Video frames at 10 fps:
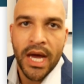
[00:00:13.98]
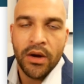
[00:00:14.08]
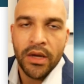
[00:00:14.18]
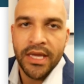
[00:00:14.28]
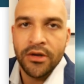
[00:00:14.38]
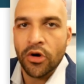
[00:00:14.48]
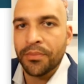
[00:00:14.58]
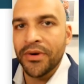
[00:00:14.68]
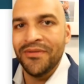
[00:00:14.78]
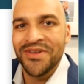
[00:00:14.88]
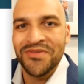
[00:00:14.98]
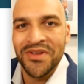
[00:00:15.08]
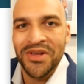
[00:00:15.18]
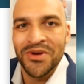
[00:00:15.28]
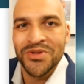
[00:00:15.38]
In our previous
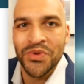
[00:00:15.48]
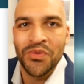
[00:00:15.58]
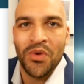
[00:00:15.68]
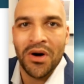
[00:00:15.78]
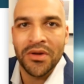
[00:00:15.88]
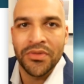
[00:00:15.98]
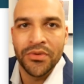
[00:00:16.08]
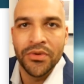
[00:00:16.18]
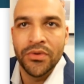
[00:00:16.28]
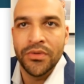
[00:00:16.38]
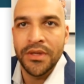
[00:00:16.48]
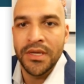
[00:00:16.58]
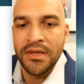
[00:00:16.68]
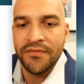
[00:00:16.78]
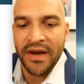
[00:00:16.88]
videos, we walked through
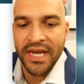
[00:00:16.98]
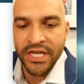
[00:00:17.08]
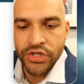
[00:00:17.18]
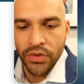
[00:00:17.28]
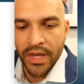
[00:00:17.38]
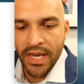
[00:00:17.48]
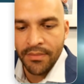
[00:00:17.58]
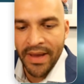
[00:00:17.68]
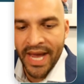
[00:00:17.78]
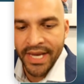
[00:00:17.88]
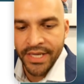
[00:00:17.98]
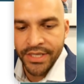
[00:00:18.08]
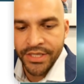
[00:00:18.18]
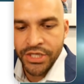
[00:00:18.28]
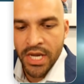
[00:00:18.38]
the financial aid
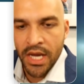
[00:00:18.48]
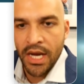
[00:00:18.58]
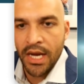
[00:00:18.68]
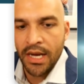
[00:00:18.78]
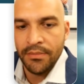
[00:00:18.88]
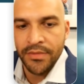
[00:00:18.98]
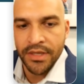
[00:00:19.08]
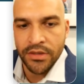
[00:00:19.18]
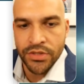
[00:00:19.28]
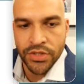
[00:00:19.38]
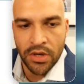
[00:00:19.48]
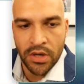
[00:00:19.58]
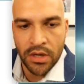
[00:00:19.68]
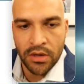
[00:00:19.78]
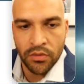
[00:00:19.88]
package that you
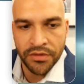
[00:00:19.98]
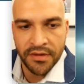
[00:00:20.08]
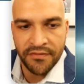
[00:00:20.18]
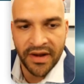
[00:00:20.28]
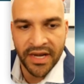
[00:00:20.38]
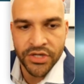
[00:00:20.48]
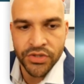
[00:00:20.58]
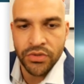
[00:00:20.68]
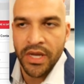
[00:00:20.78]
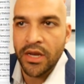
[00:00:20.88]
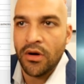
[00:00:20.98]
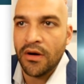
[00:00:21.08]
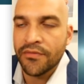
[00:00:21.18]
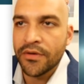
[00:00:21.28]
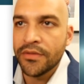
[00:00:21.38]
saw with a financial aid
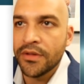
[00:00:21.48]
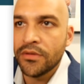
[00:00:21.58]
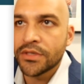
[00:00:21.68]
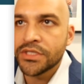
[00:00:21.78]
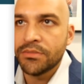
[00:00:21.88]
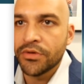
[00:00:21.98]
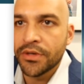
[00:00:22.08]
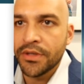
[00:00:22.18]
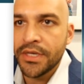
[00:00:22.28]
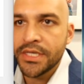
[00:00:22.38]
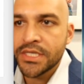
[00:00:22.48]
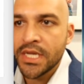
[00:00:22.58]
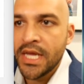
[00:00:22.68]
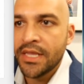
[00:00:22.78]
offer that looks similar to this.